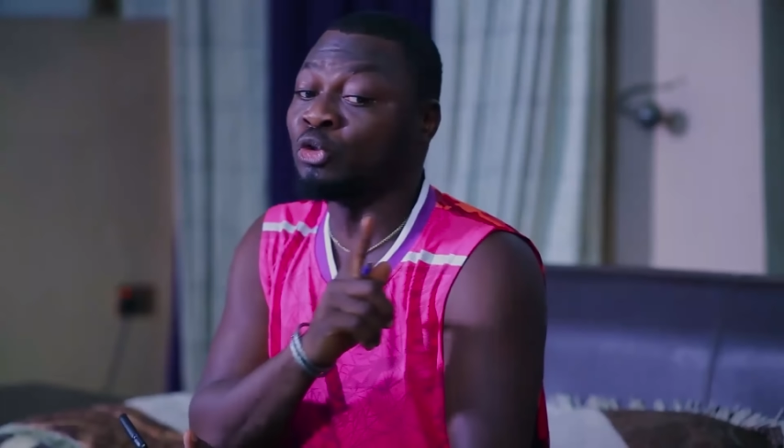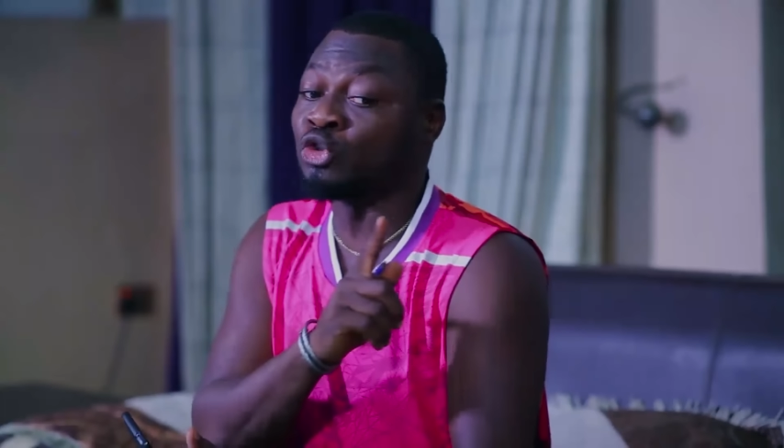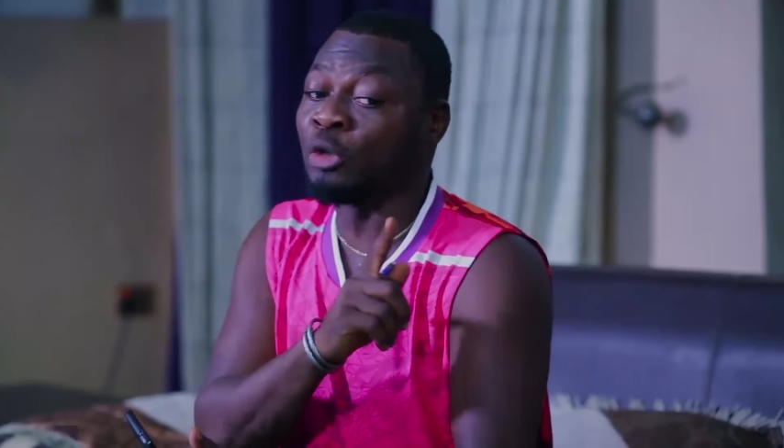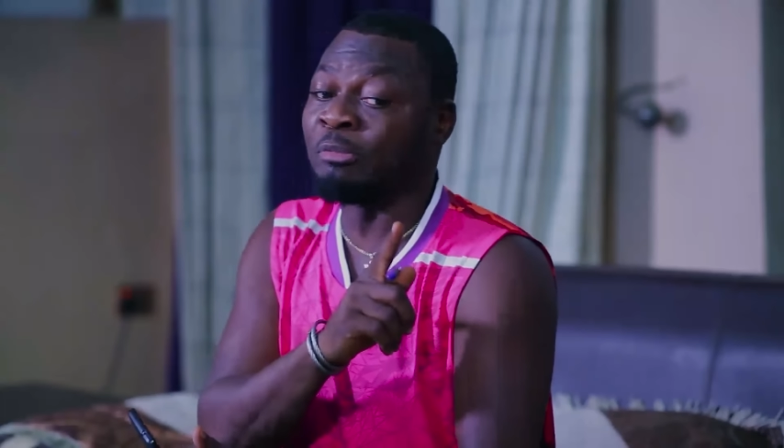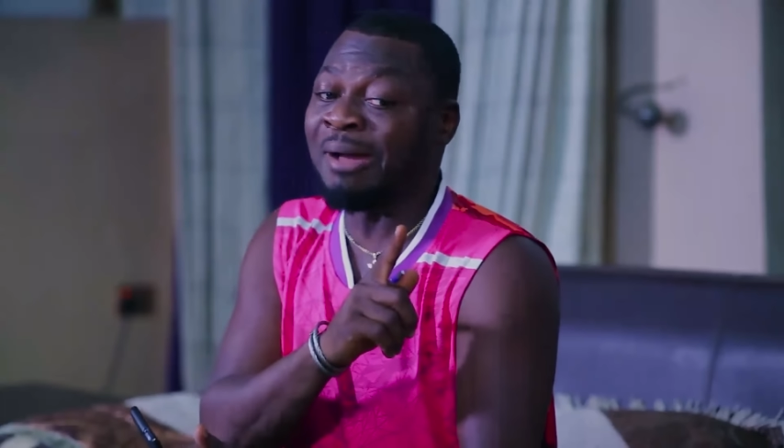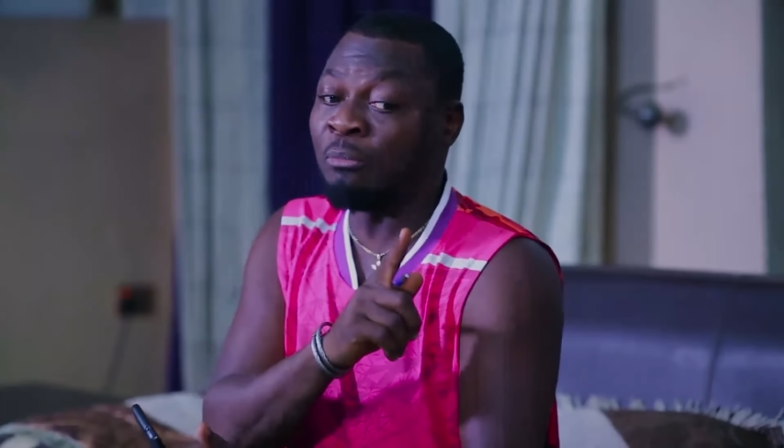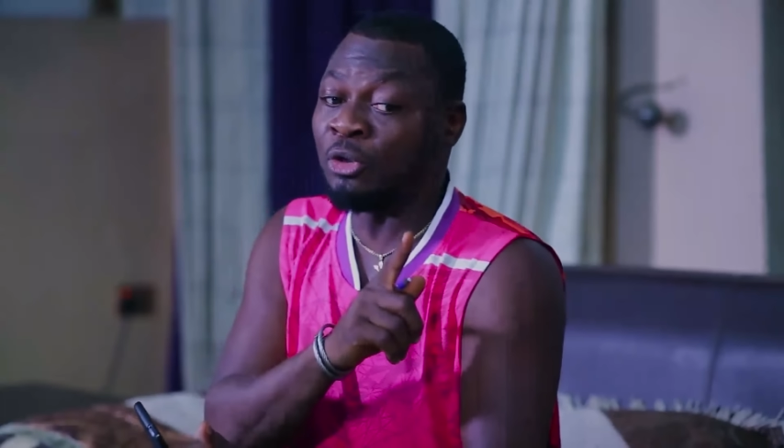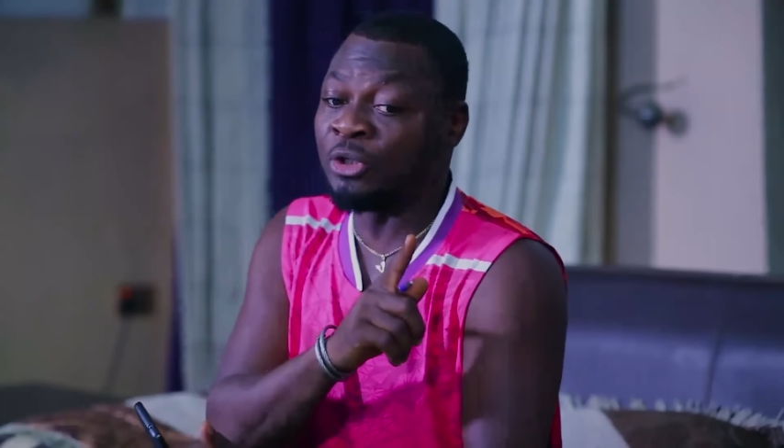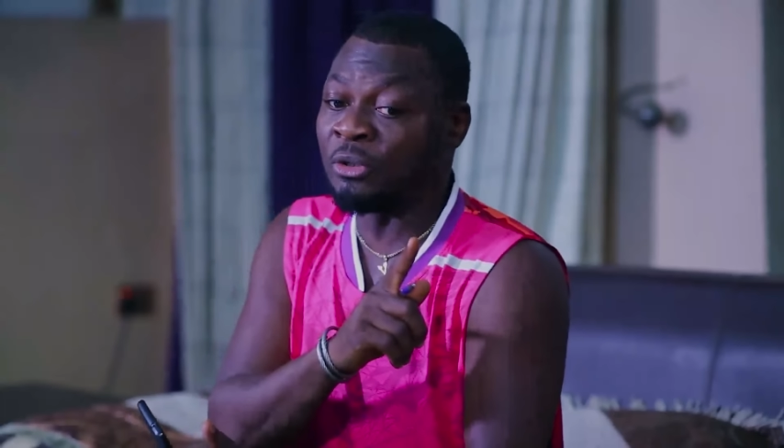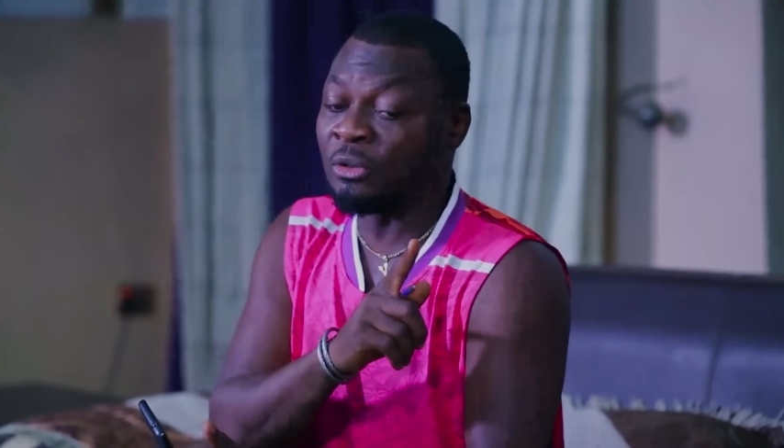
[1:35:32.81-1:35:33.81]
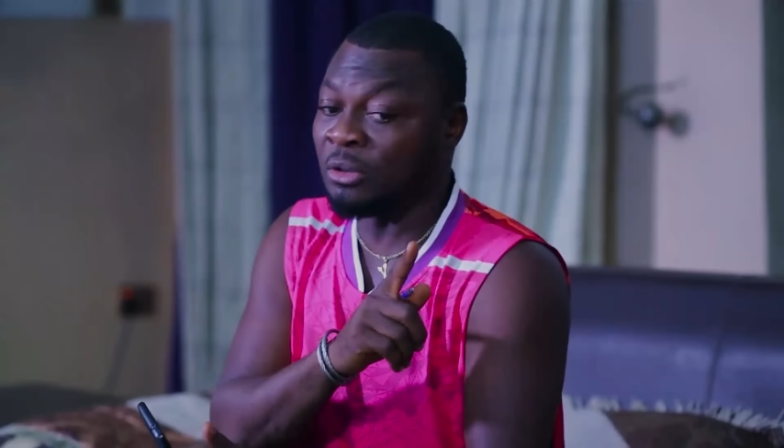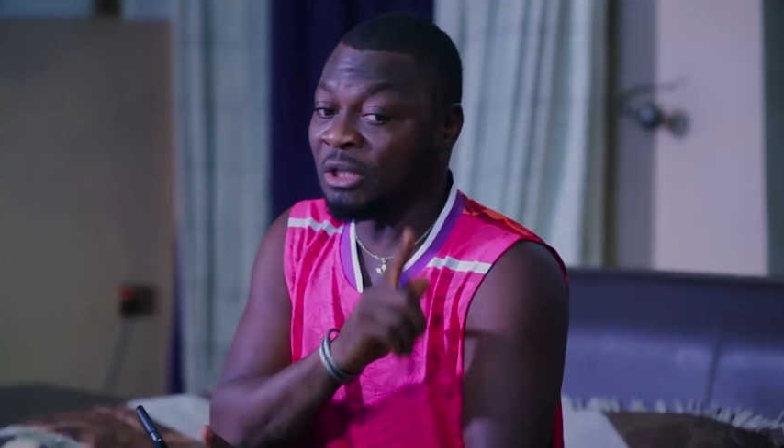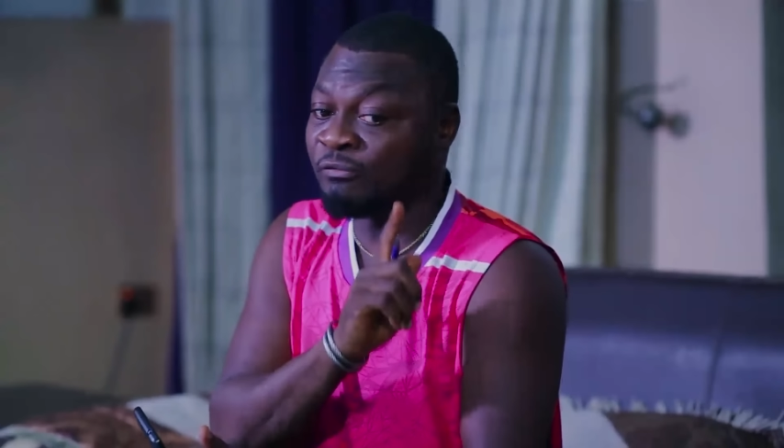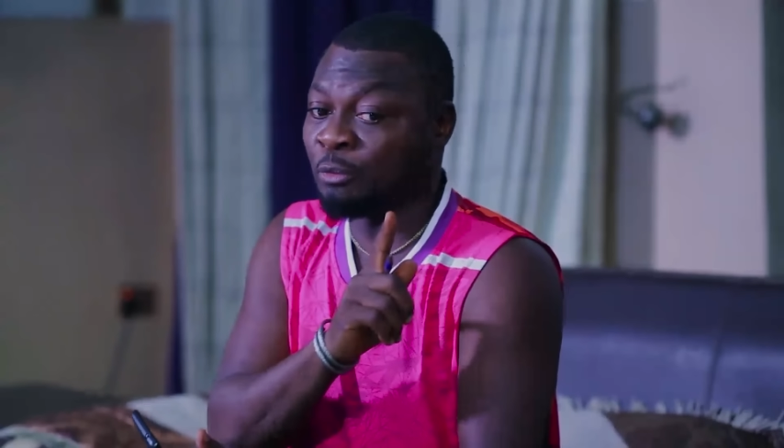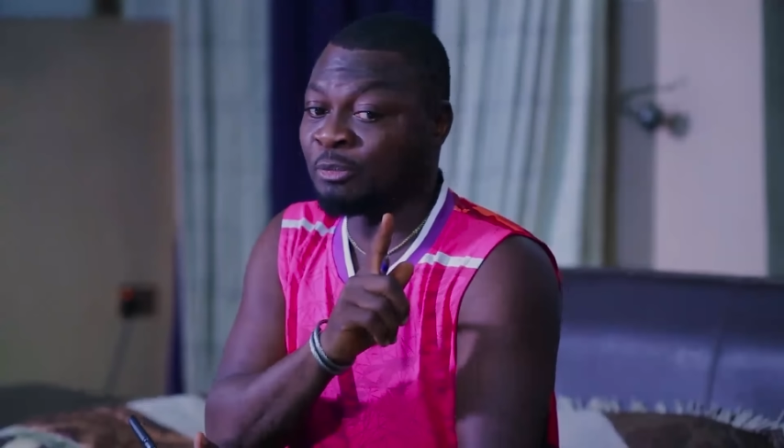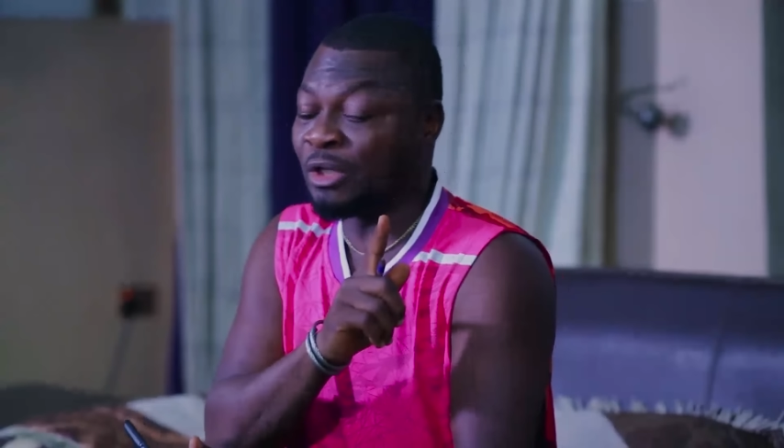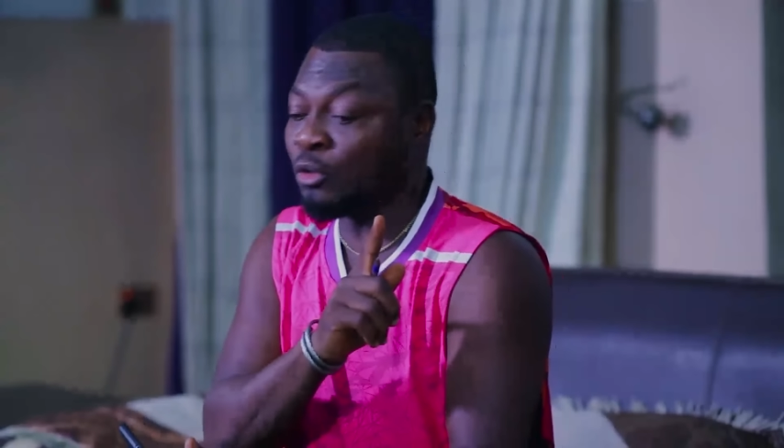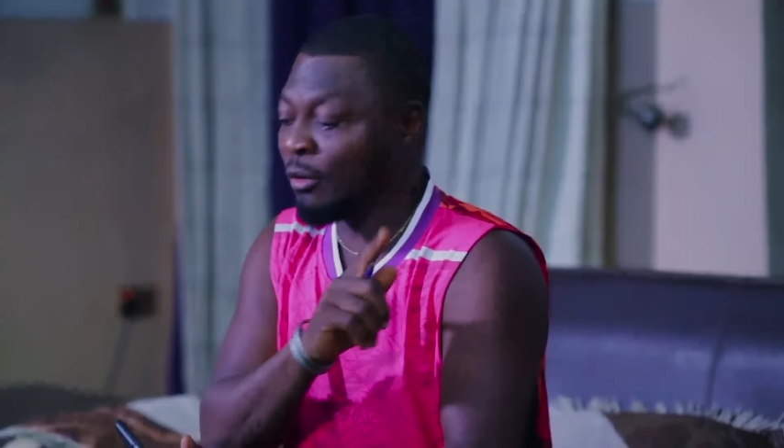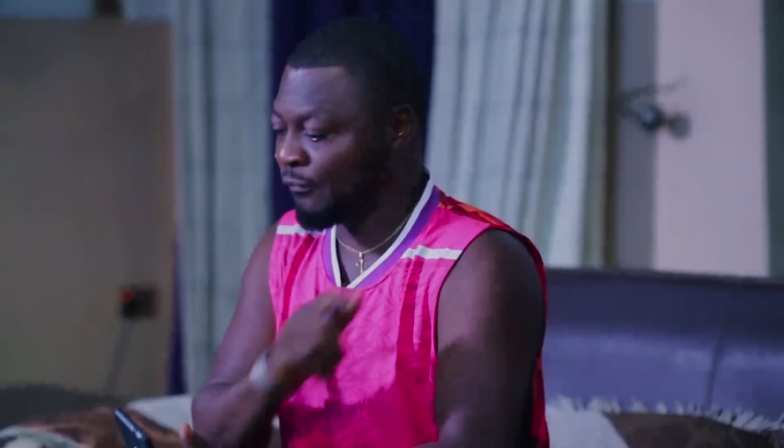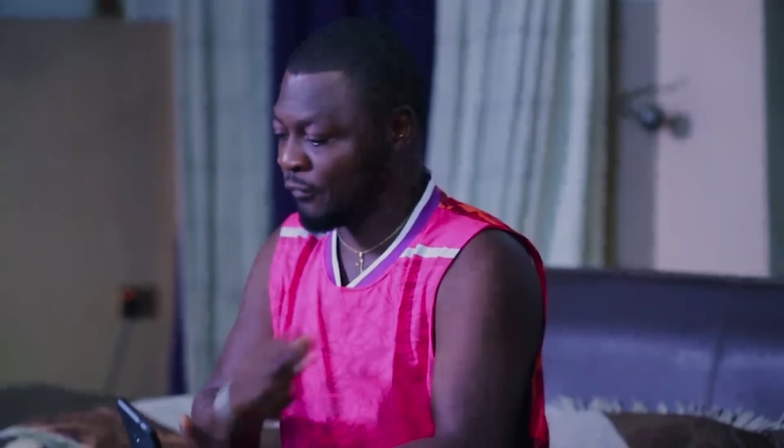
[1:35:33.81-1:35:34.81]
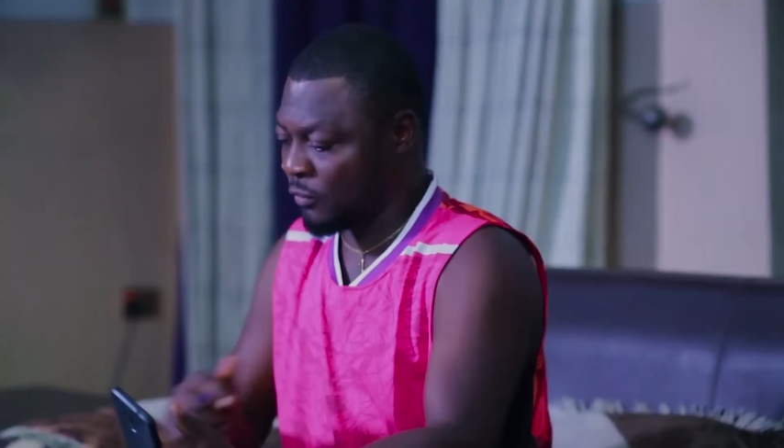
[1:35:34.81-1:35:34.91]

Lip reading: to chop my money. They've chopped enough.